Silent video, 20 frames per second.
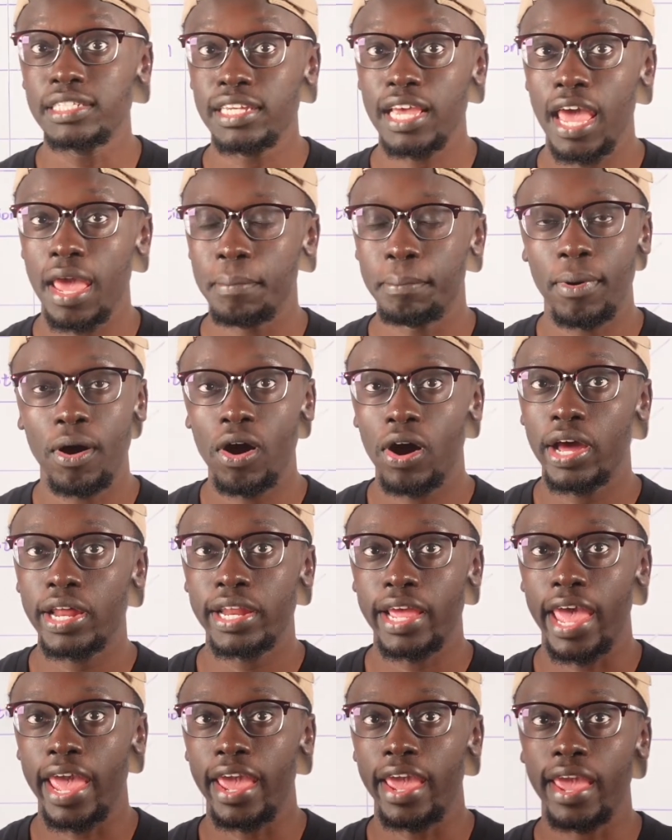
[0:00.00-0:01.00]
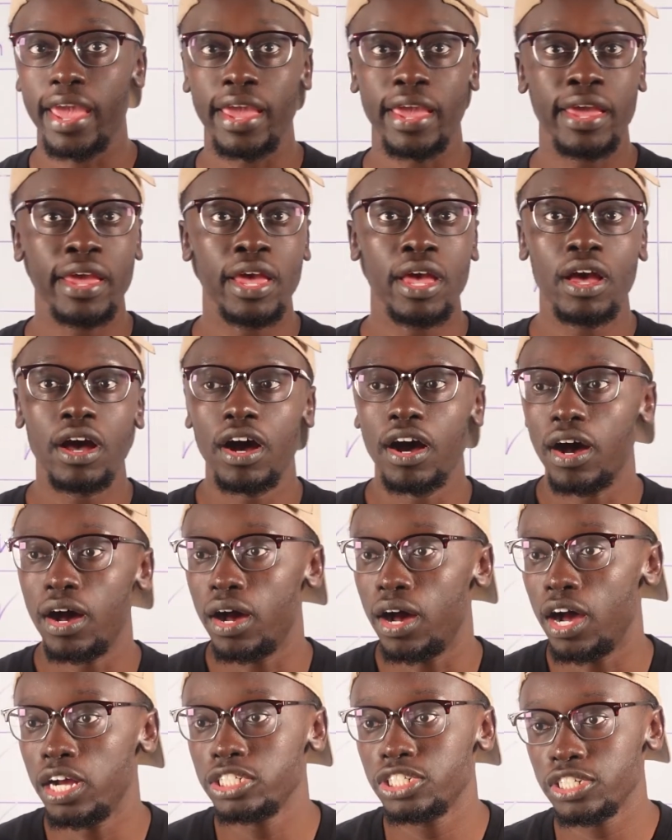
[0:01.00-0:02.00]
say I bought a
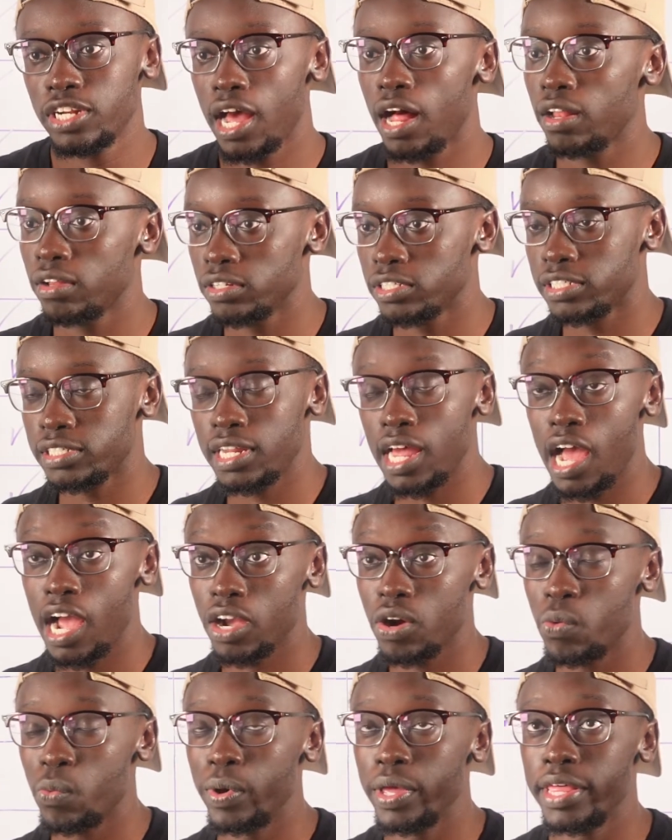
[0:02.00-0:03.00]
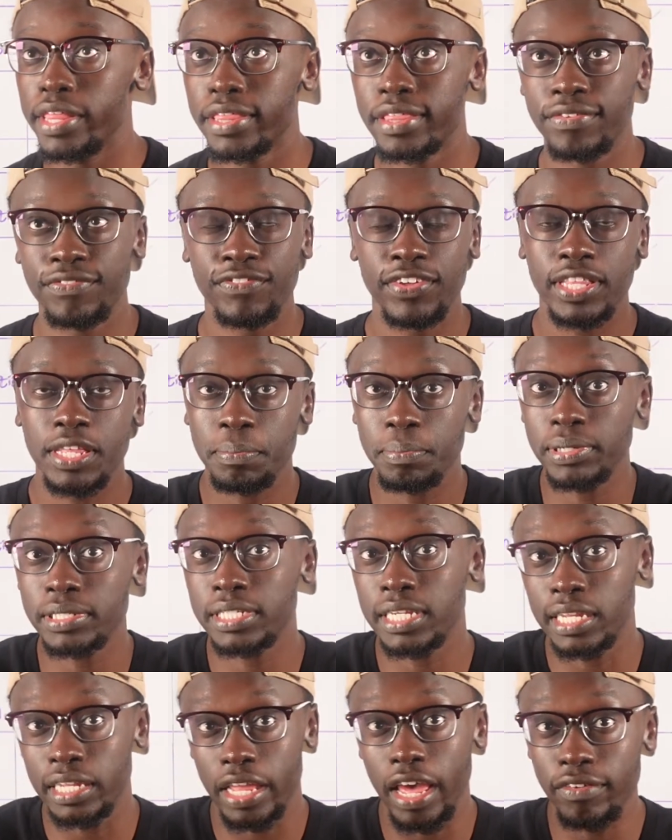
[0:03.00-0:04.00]
$100 stock with
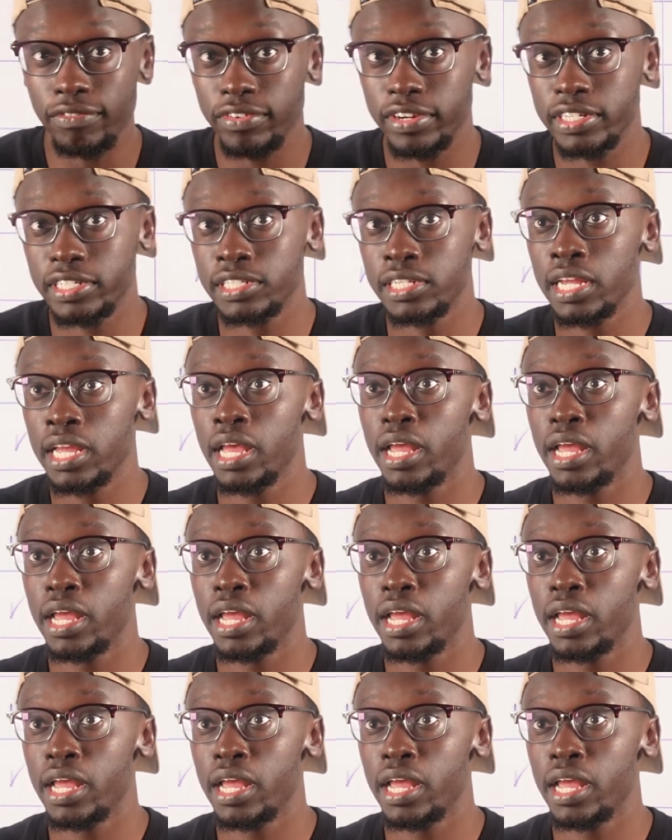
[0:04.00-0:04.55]
50% leverage.